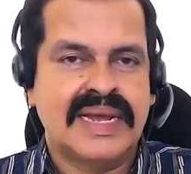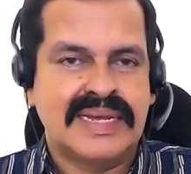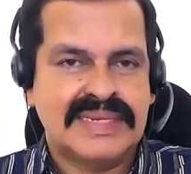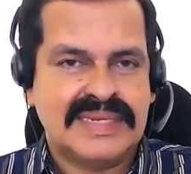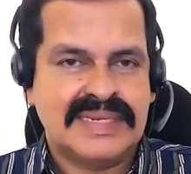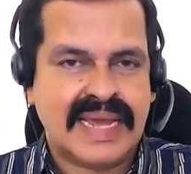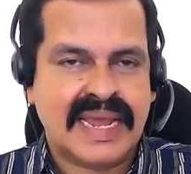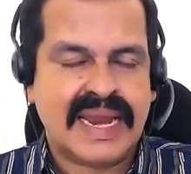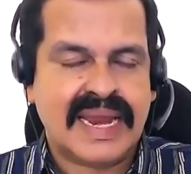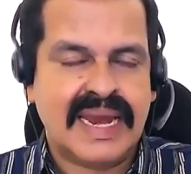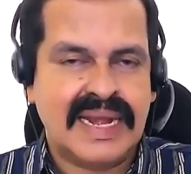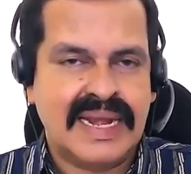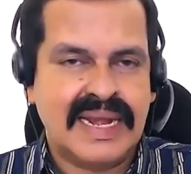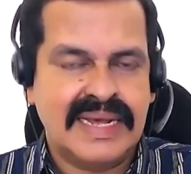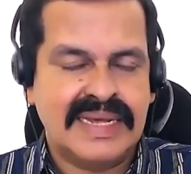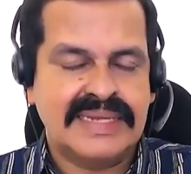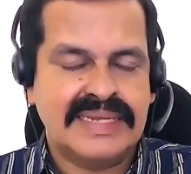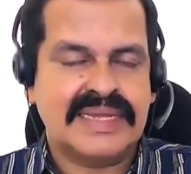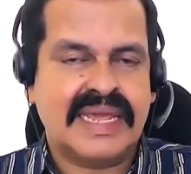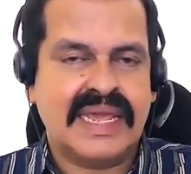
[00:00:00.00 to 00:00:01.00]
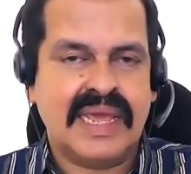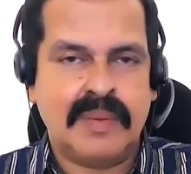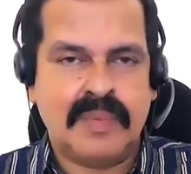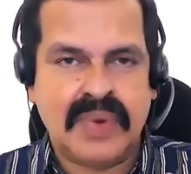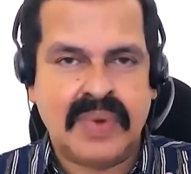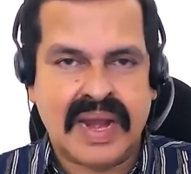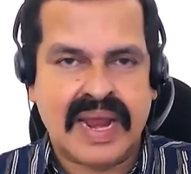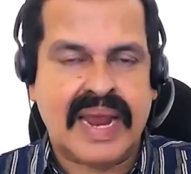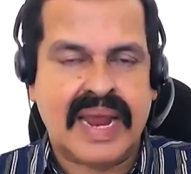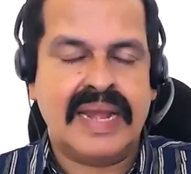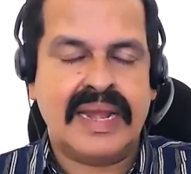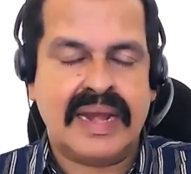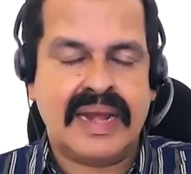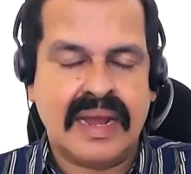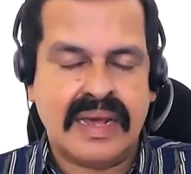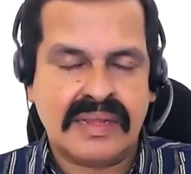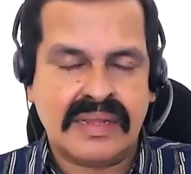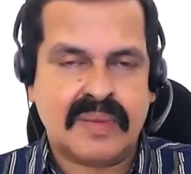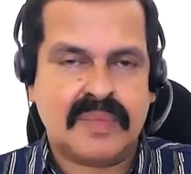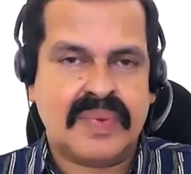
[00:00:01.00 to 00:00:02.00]
Second is keep your
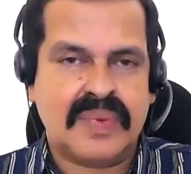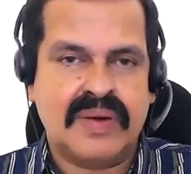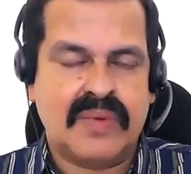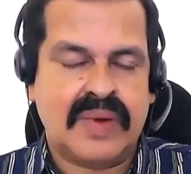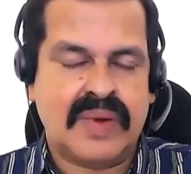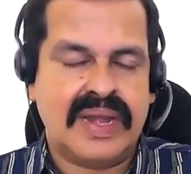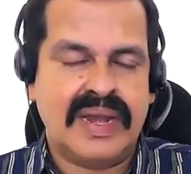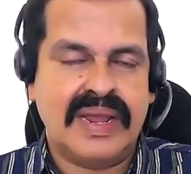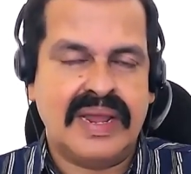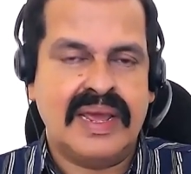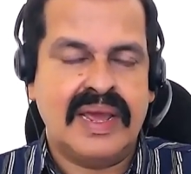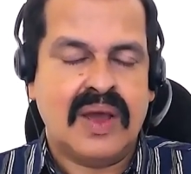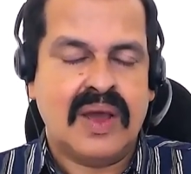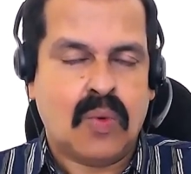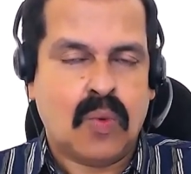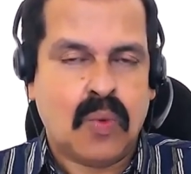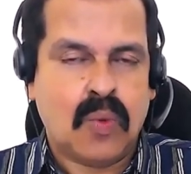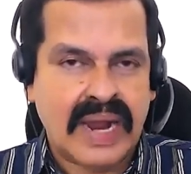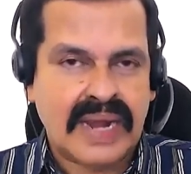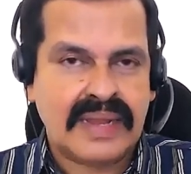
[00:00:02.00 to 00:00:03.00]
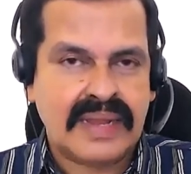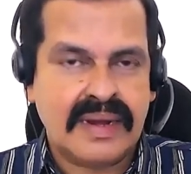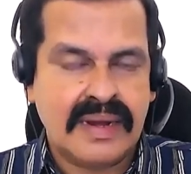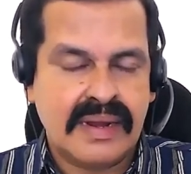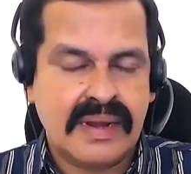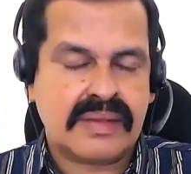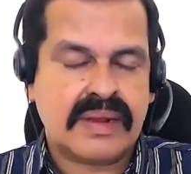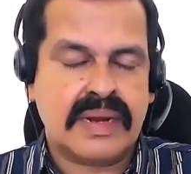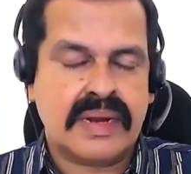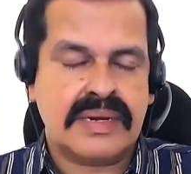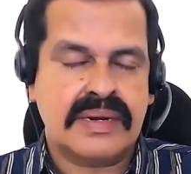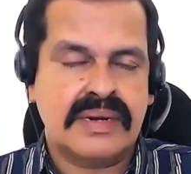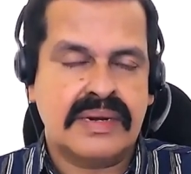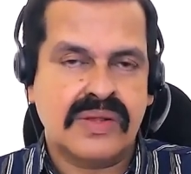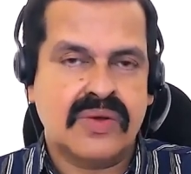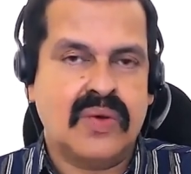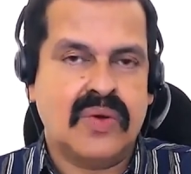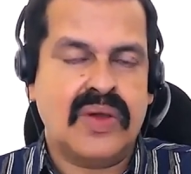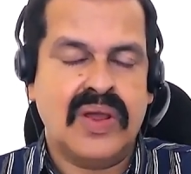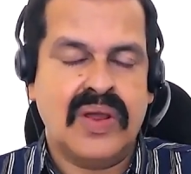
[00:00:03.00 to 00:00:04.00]
antennas up and ready while the discussion is
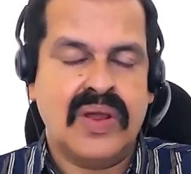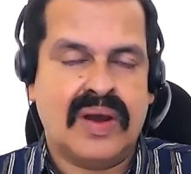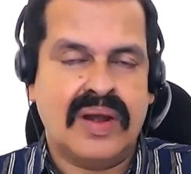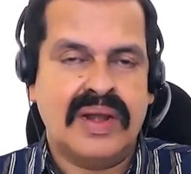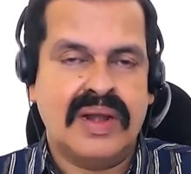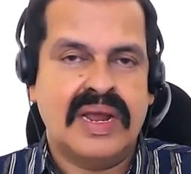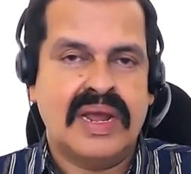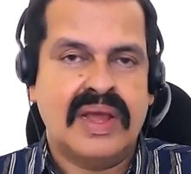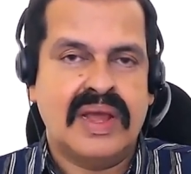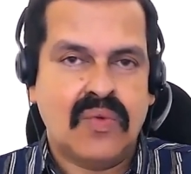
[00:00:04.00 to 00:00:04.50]
going on,